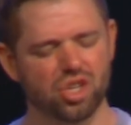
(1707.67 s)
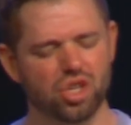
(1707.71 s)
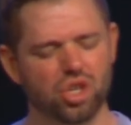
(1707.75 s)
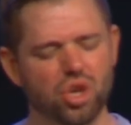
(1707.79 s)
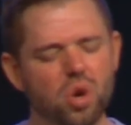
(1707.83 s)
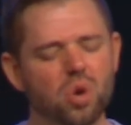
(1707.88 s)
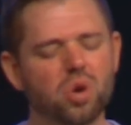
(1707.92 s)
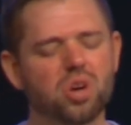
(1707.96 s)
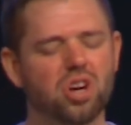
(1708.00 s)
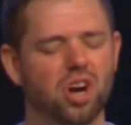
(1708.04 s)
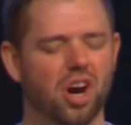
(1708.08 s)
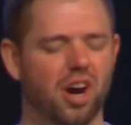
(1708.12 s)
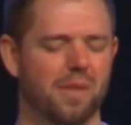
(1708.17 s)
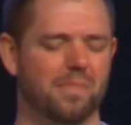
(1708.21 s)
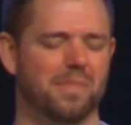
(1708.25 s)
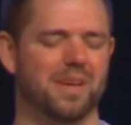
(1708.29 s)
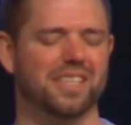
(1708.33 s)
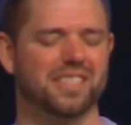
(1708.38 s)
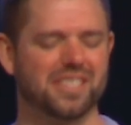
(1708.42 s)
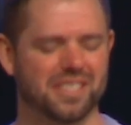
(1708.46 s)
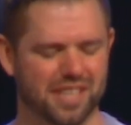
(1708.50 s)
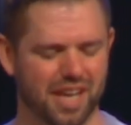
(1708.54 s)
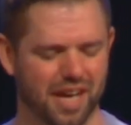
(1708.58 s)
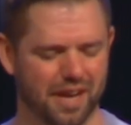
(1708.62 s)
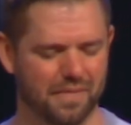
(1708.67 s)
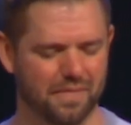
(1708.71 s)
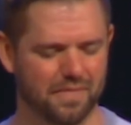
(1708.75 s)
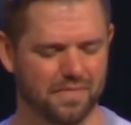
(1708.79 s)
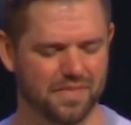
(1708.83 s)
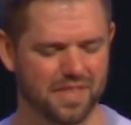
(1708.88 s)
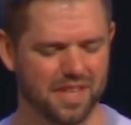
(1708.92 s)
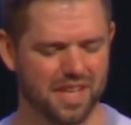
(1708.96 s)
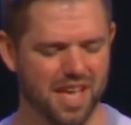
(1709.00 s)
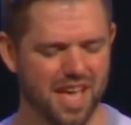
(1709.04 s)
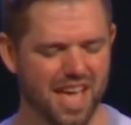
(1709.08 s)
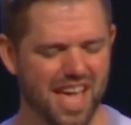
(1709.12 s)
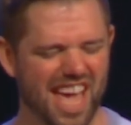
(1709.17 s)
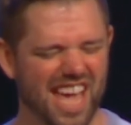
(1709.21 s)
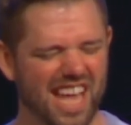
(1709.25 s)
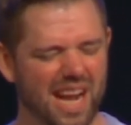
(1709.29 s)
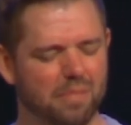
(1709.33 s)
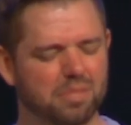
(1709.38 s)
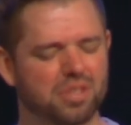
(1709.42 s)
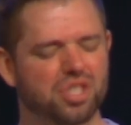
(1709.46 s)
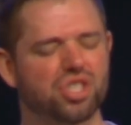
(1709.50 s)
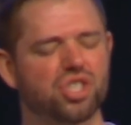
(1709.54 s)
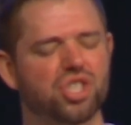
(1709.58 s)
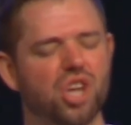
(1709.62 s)
You call me son. And
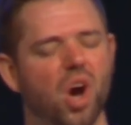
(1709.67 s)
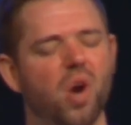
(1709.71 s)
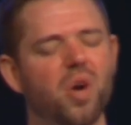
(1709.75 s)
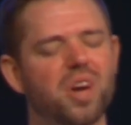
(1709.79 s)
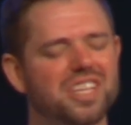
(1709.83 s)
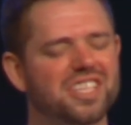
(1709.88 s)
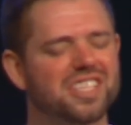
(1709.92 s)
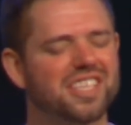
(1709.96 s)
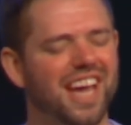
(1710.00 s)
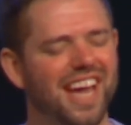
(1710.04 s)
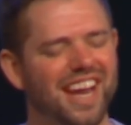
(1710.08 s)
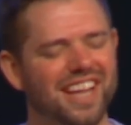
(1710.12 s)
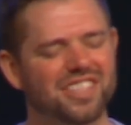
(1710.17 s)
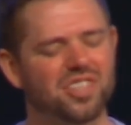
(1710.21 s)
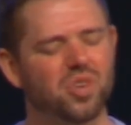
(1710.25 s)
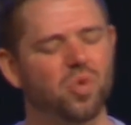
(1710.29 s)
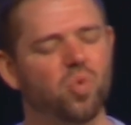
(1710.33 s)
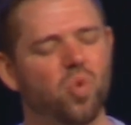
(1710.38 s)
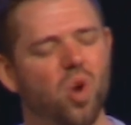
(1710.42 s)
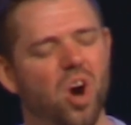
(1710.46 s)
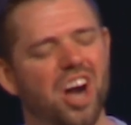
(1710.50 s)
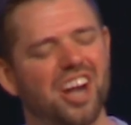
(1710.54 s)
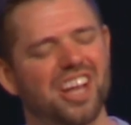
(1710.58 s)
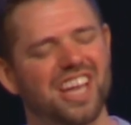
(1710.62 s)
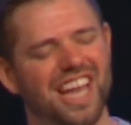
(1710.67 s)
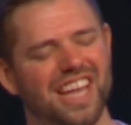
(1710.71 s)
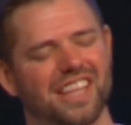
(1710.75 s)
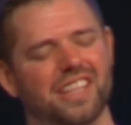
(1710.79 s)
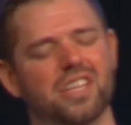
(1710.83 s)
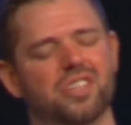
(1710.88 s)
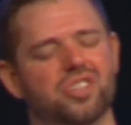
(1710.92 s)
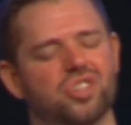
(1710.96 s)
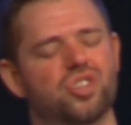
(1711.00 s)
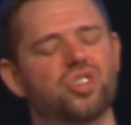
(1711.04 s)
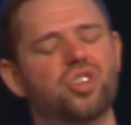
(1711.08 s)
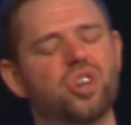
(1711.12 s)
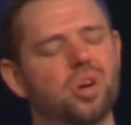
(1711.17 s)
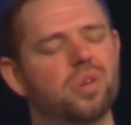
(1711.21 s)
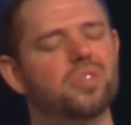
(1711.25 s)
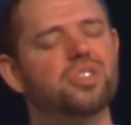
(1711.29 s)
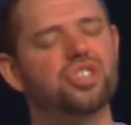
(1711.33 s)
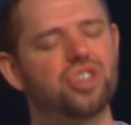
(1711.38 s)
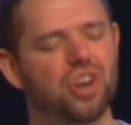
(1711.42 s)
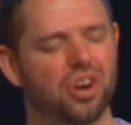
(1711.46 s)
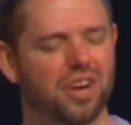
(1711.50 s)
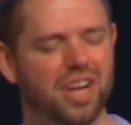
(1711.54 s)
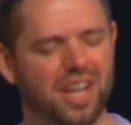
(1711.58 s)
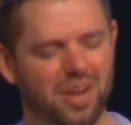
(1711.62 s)
I'm so excited to walk in this new
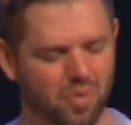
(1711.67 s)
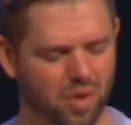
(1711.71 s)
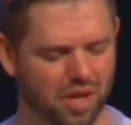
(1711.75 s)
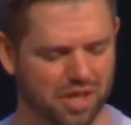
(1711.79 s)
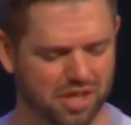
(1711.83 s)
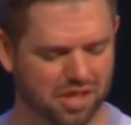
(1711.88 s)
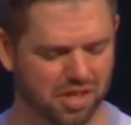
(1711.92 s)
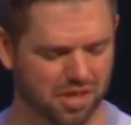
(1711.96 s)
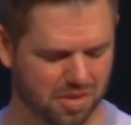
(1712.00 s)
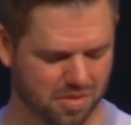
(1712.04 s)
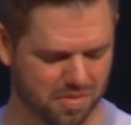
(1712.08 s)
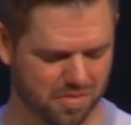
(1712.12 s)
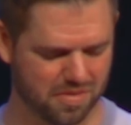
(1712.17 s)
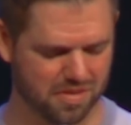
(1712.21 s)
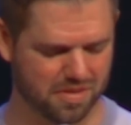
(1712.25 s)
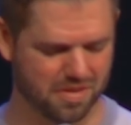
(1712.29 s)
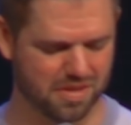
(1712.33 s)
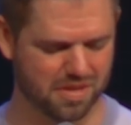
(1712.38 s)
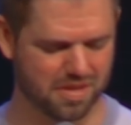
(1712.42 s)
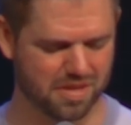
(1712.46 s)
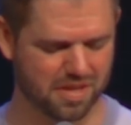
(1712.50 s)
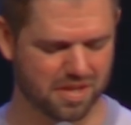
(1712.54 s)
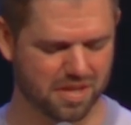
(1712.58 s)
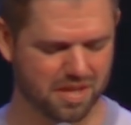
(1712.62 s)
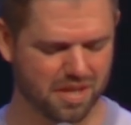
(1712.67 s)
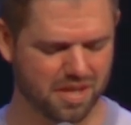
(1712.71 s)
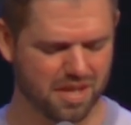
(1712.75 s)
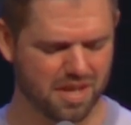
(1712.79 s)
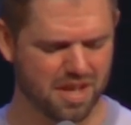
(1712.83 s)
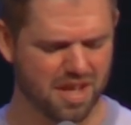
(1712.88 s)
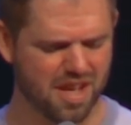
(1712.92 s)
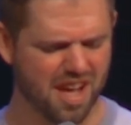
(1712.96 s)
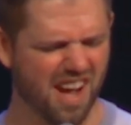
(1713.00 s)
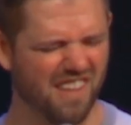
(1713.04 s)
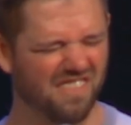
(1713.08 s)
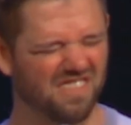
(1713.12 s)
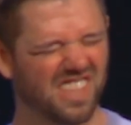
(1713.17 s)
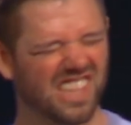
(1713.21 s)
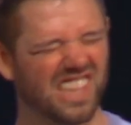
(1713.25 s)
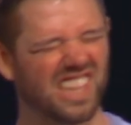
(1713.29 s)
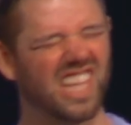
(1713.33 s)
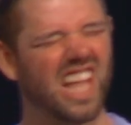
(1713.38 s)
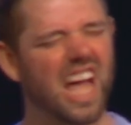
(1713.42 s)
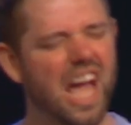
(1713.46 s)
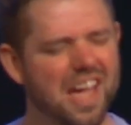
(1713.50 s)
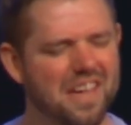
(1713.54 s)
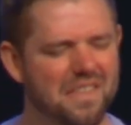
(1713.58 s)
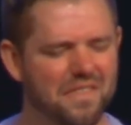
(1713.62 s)
journey with you, of
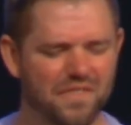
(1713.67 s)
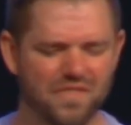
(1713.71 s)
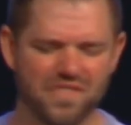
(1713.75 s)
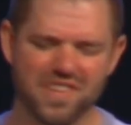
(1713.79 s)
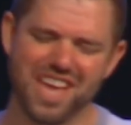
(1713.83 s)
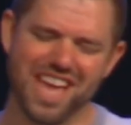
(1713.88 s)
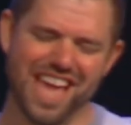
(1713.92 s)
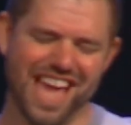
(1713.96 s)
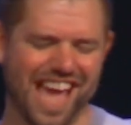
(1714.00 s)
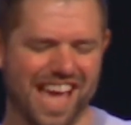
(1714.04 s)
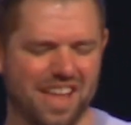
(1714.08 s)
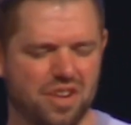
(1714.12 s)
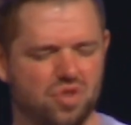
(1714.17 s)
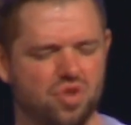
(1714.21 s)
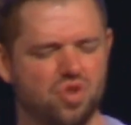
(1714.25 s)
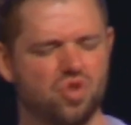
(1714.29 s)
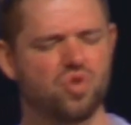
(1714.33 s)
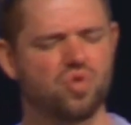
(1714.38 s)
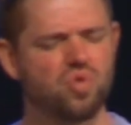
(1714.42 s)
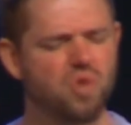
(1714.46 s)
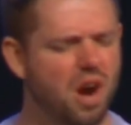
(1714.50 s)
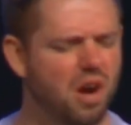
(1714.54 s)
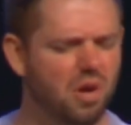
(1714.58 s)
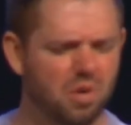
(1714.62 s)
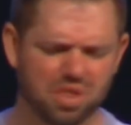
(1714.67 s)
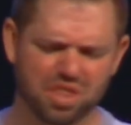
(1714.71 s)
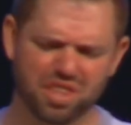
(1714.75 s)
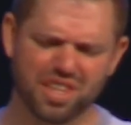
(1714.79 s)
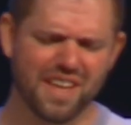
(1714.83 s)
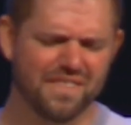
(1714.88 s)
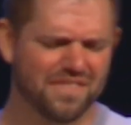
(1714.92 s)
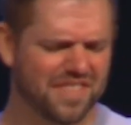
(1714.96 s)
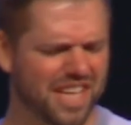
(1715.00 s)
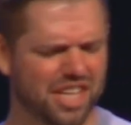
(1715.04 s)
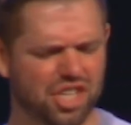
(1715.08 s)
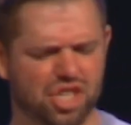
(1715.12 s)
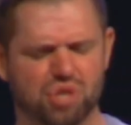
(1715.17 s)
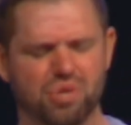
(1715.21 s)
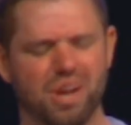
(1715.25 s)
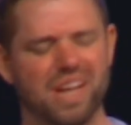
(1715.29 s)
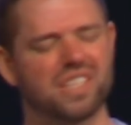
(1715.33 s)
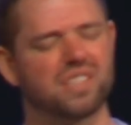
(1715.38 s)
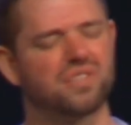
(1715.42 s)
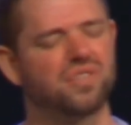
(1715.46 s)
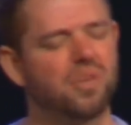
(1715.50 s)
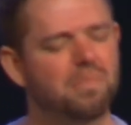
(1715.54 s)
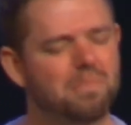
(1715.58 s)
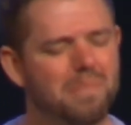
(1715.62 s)
life and growth and
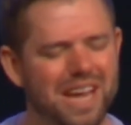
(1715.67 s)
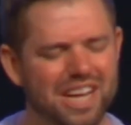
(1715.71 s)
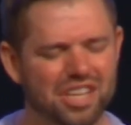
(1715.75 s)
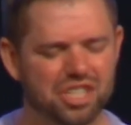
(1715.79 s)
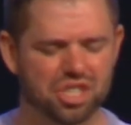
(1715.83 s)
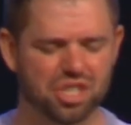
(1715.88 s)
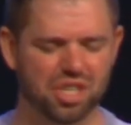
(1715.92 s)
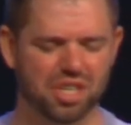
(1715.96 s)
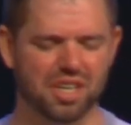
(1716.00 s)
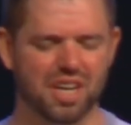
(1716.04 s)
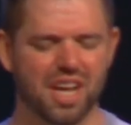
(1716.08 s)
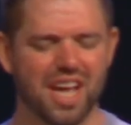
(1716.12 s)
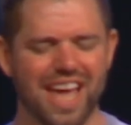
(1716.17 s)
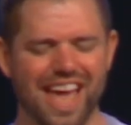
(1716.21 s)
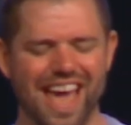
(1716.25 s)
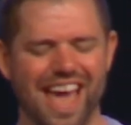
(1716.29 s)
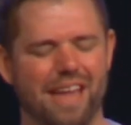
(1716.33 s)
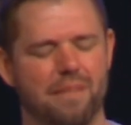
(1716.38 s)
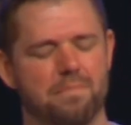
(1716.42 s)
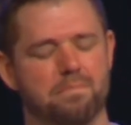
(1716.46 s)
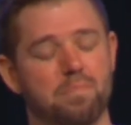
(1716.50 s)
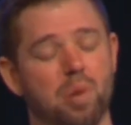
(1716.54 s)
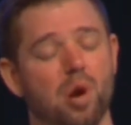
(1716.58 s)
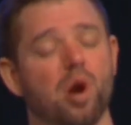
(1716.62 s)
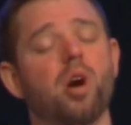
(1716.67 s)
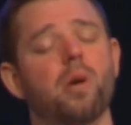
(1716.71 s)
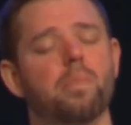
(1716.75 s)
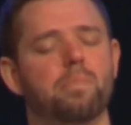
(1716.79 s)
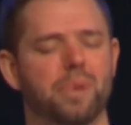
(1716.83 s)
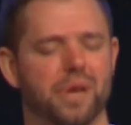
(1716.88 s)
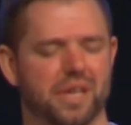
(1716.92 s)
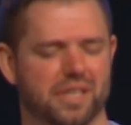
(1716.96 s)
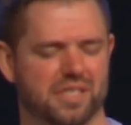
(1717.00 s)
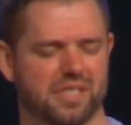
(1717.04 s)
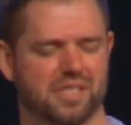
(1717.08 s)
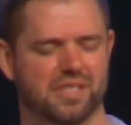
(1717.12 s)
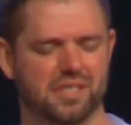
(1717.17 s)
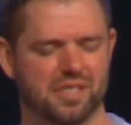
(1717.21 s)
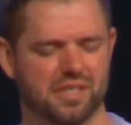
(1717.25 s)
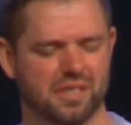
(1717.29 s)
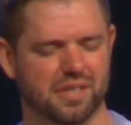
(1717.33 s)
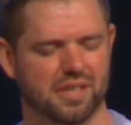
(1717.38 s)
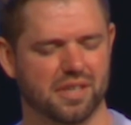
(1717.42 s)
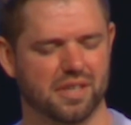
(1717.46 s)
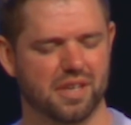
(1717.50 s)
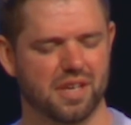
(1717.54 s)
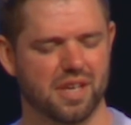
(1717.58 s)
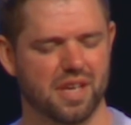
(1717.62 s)
transformation and
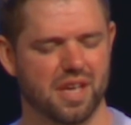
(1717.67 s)
purpose.